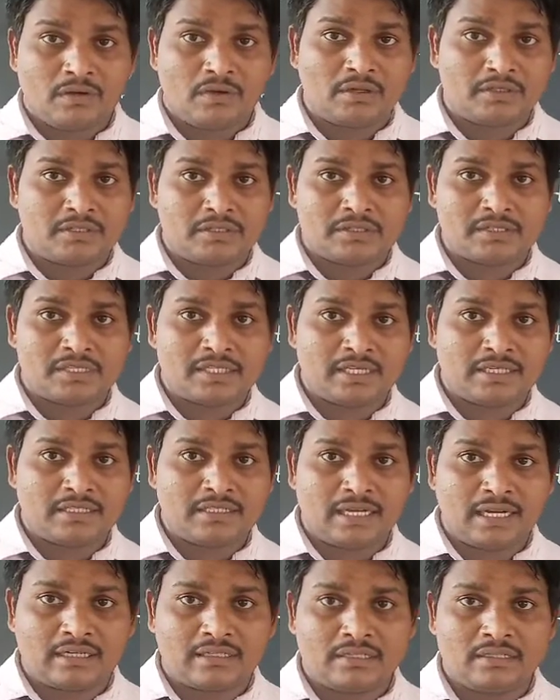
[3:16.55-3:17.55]
Others
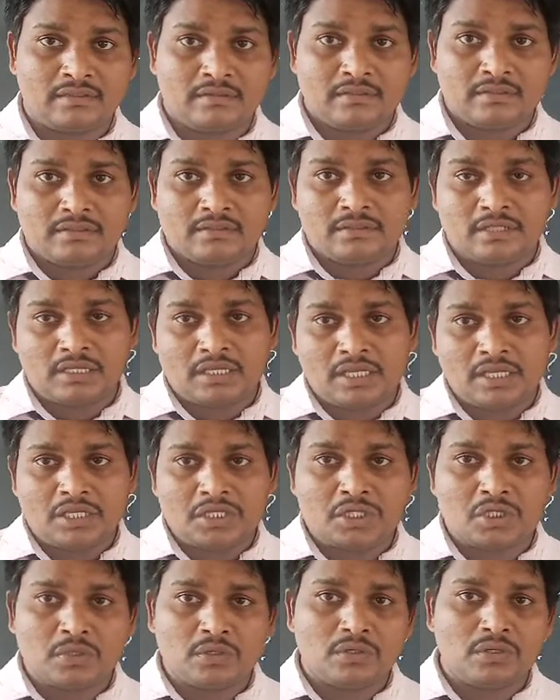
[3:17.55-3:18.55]
said that the king
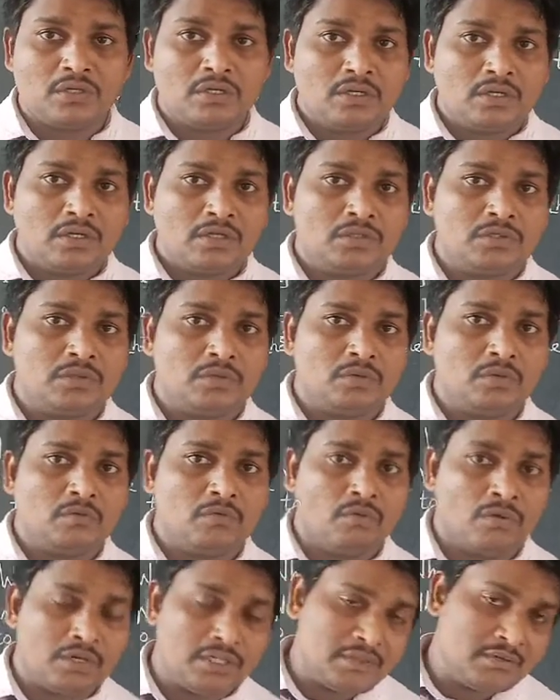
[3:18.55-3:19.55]
should do
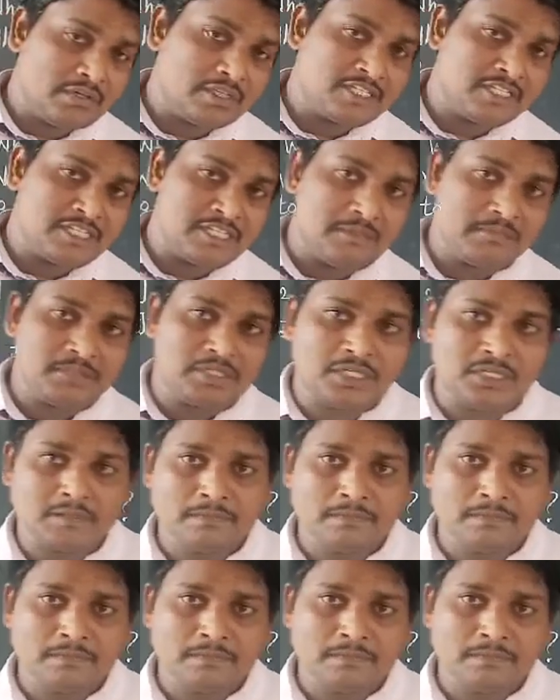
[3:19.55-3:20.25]
whatever seemed